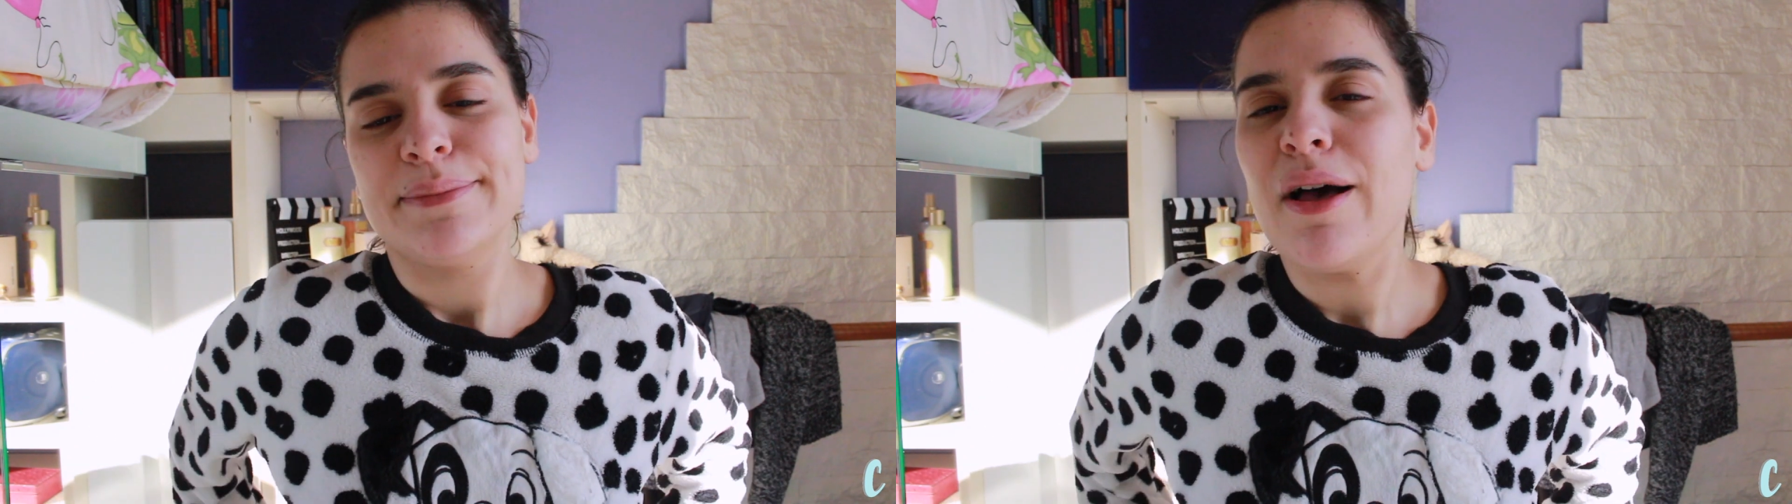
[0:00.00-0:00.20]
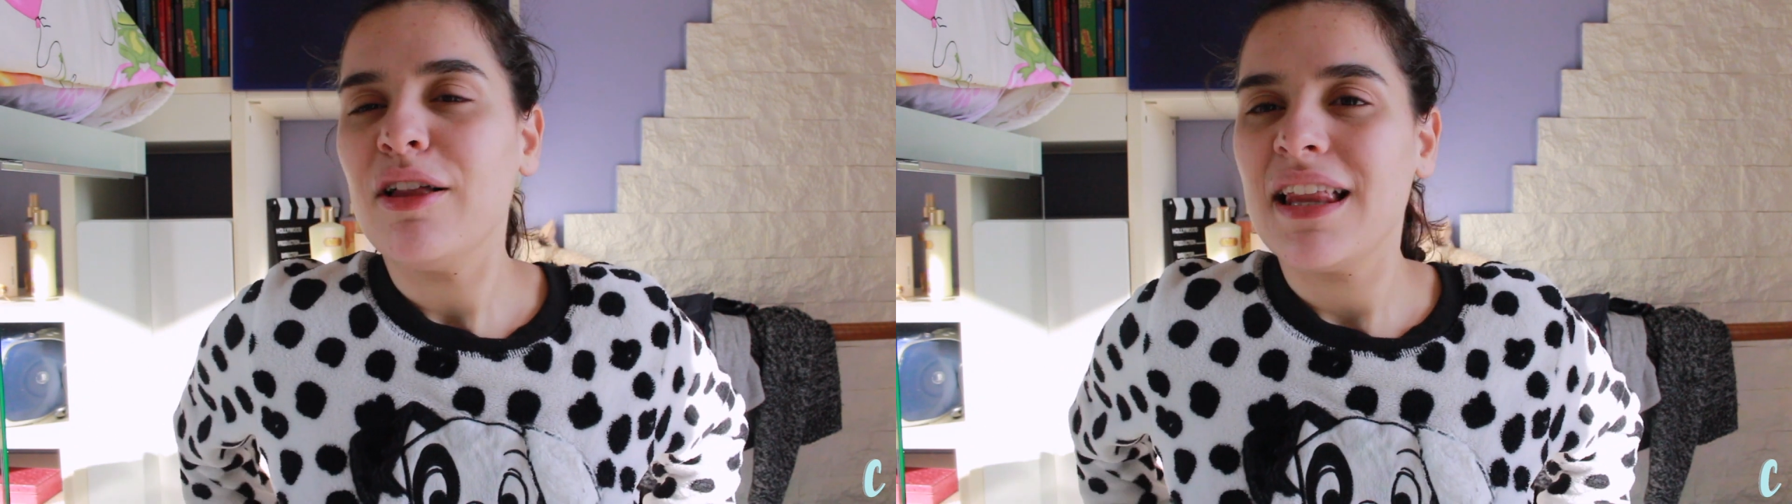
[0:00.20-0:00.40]

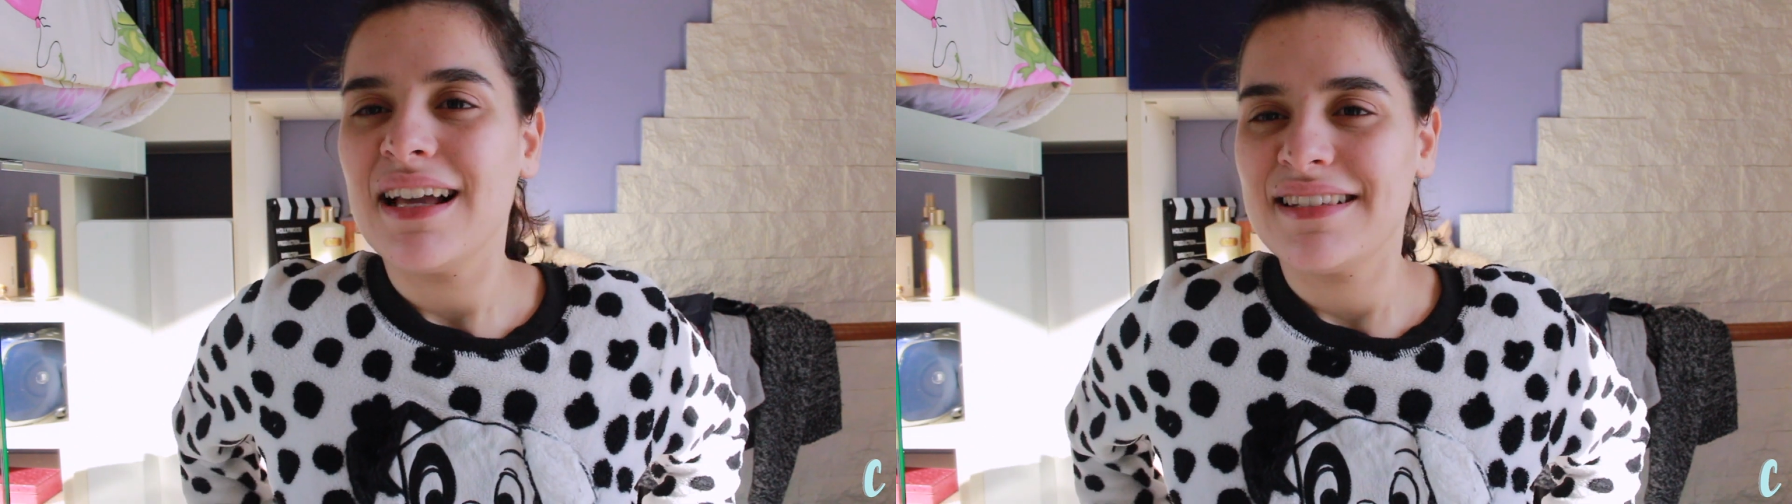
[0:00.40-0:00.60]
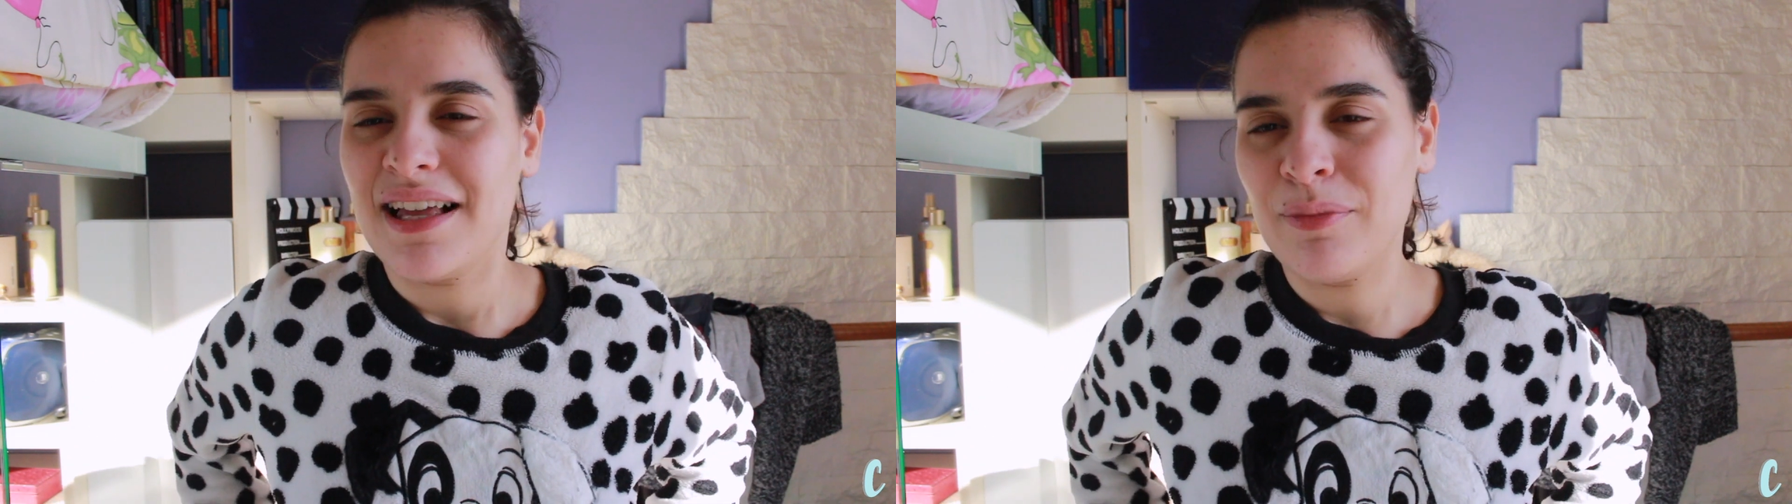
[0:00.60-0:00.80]
smell
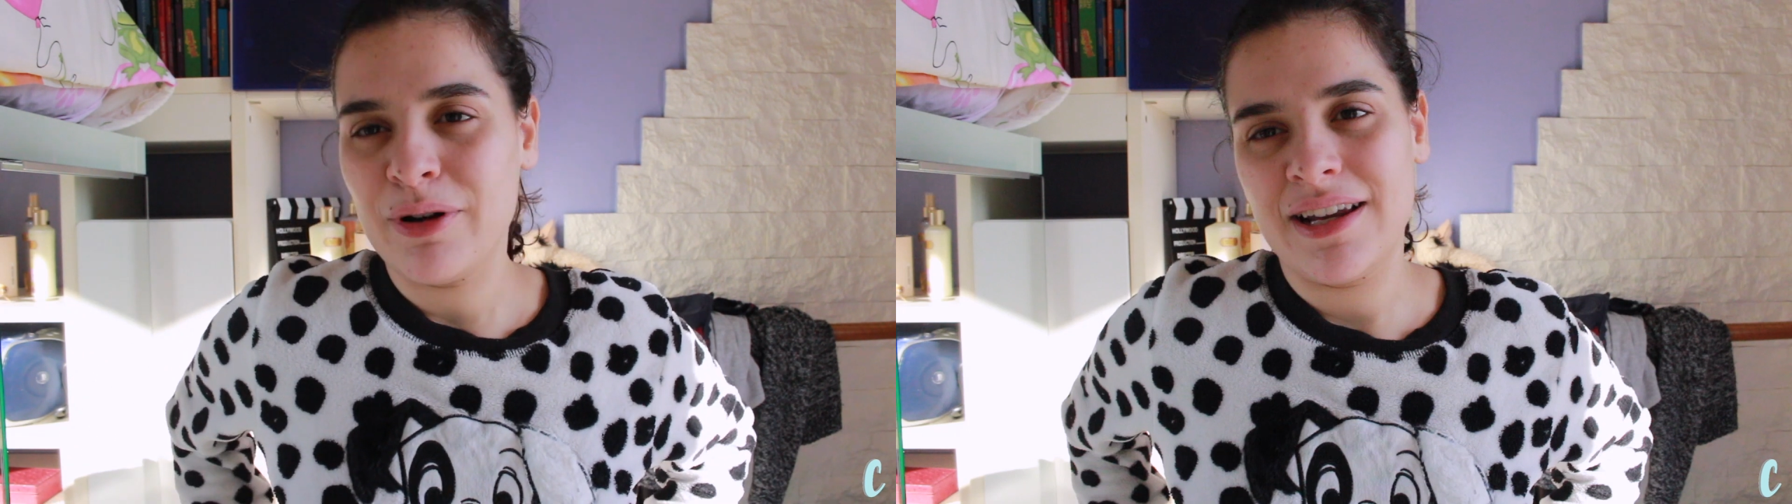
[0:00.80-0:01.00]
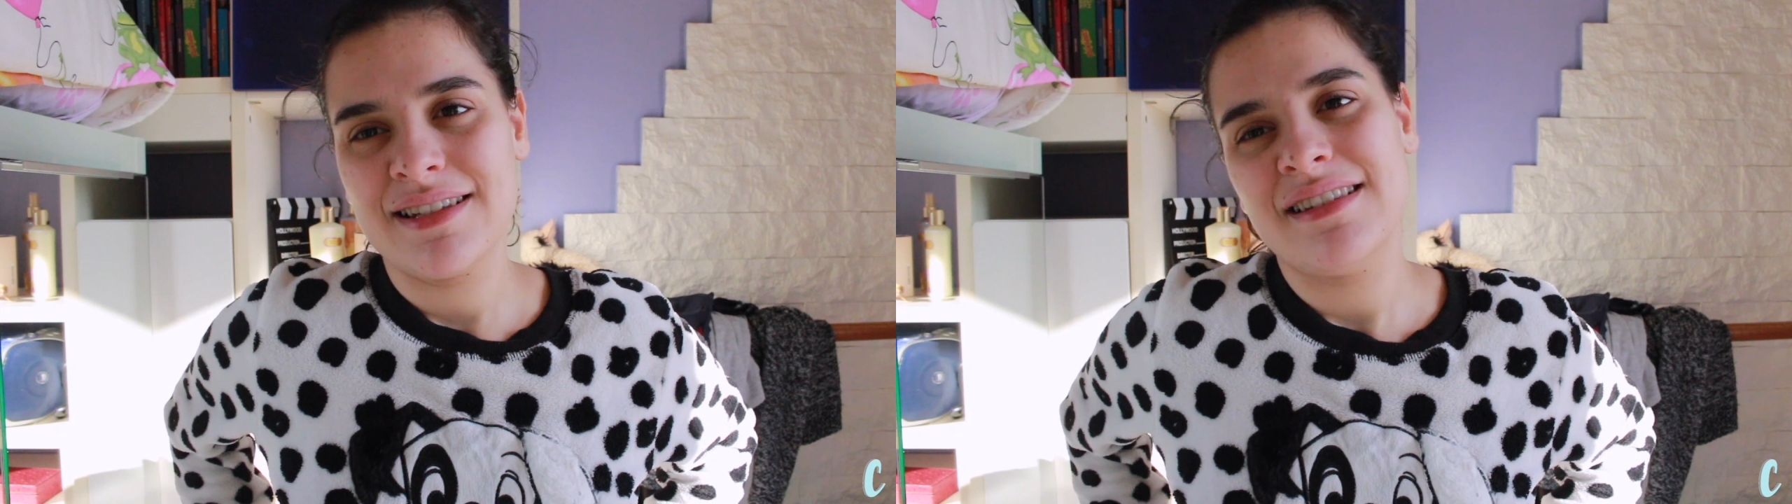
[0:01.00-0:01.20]
like
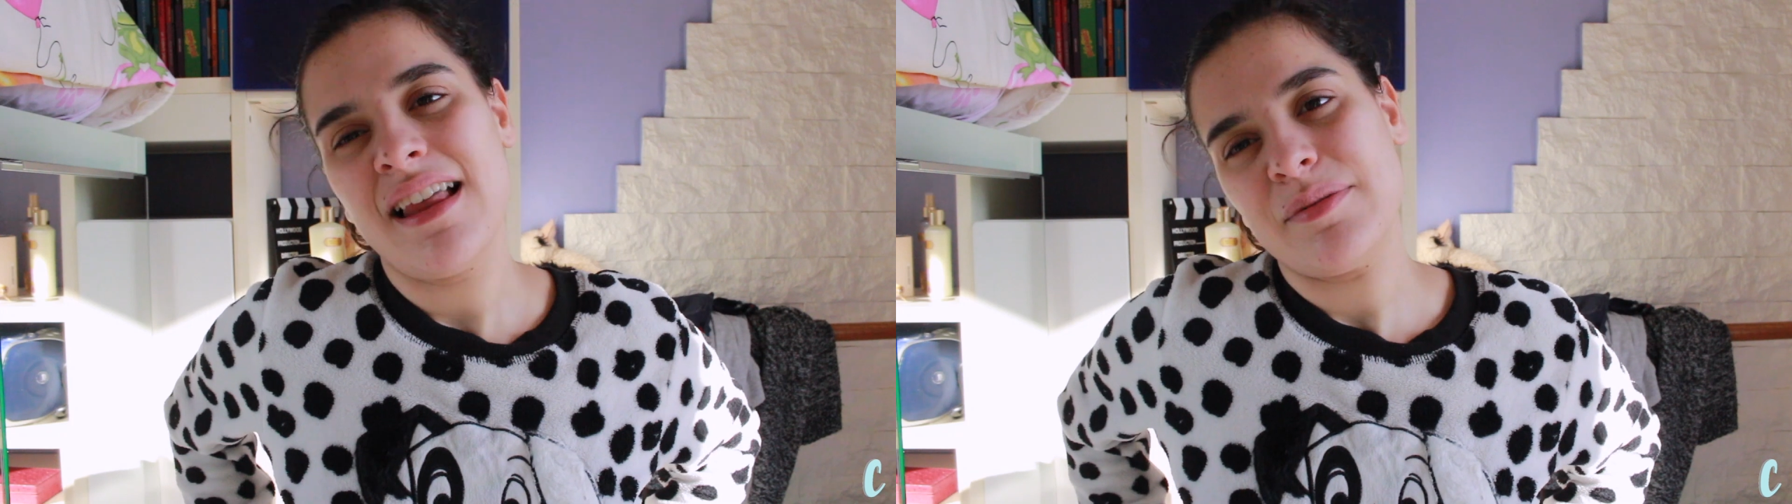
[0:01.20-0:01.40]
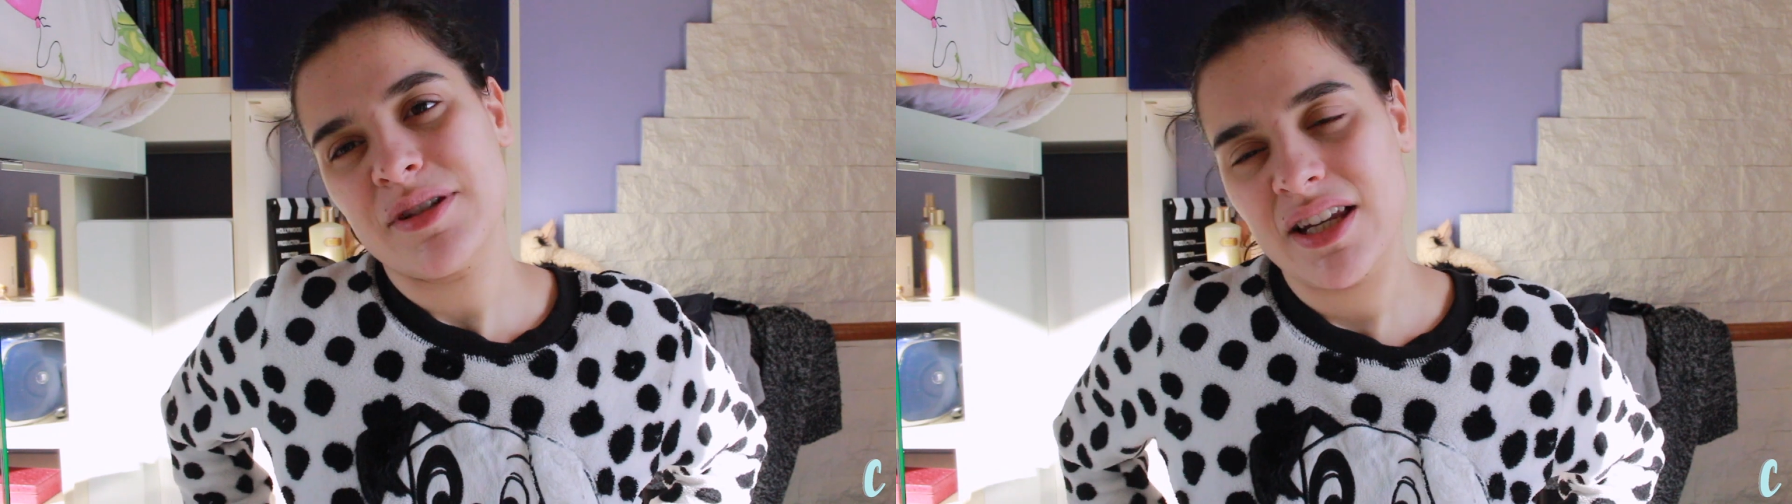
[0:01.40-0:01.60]
someone has
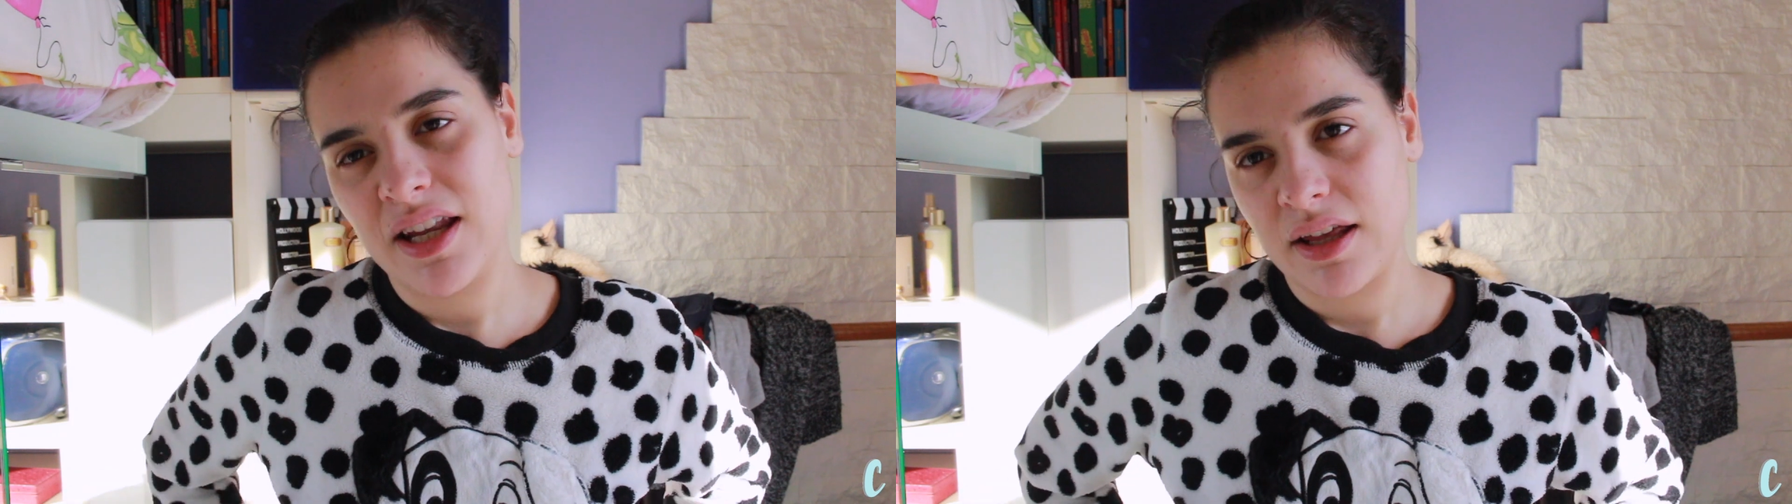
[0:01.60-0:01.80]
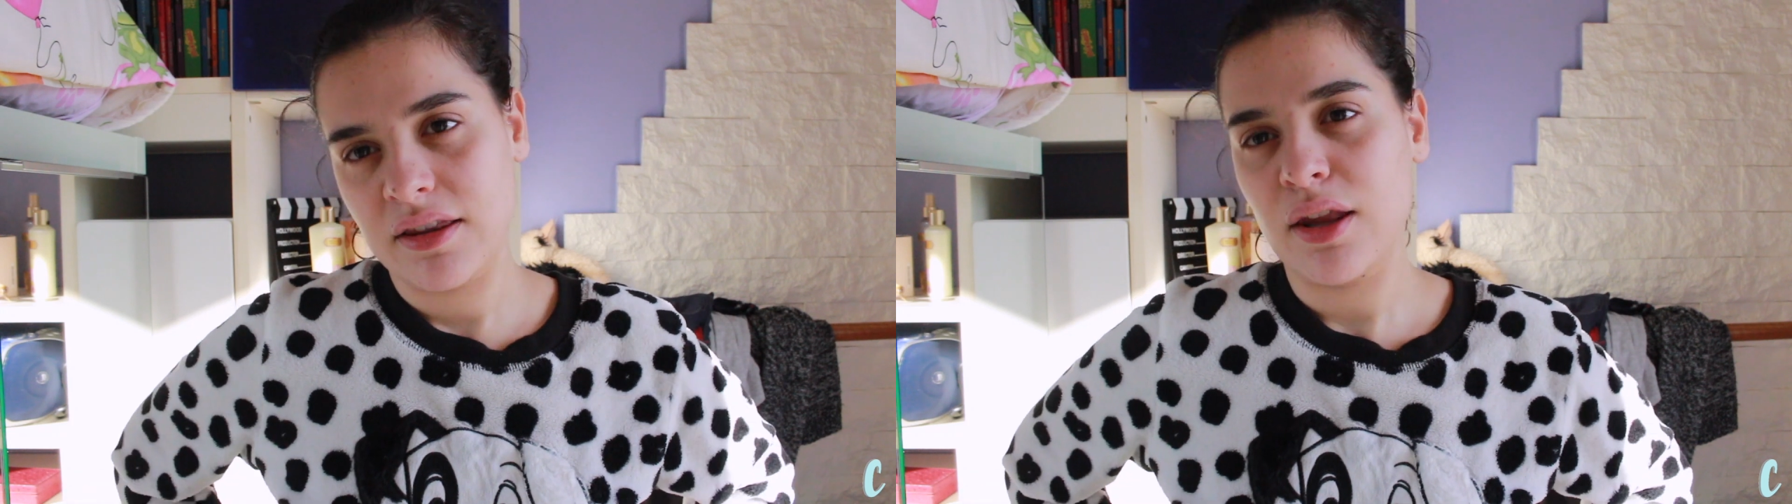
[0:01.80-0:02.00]
slept
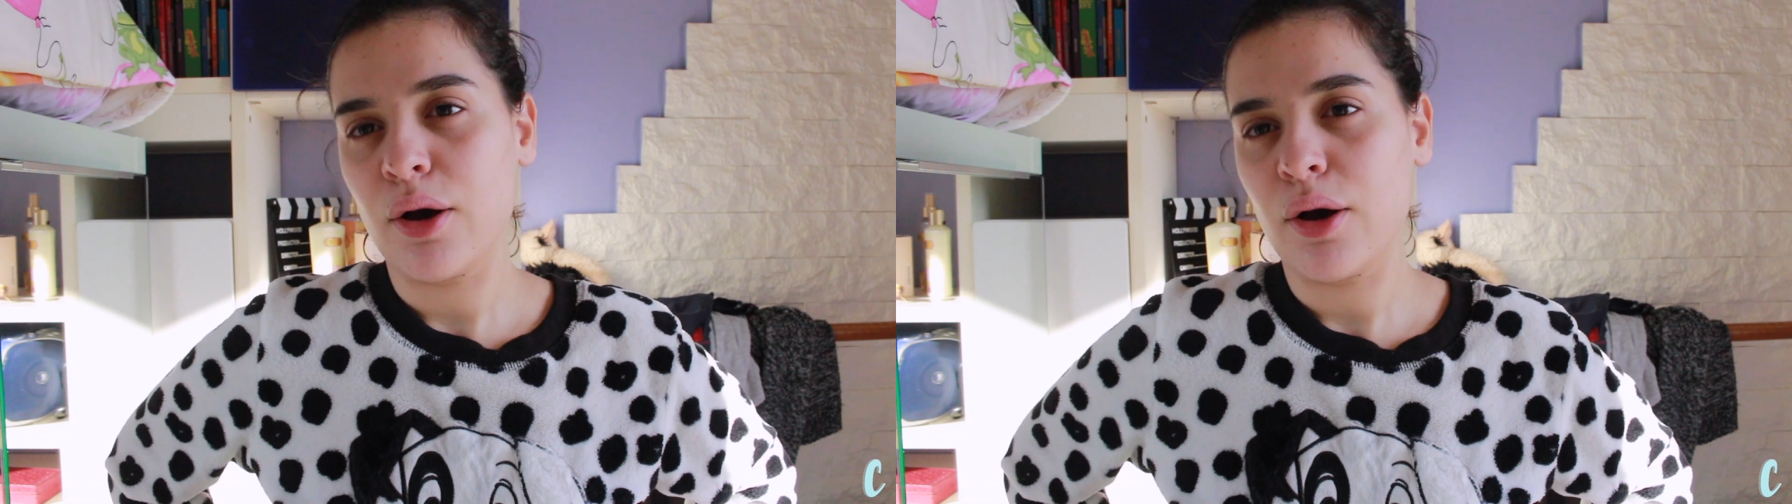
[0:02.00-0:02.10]
in it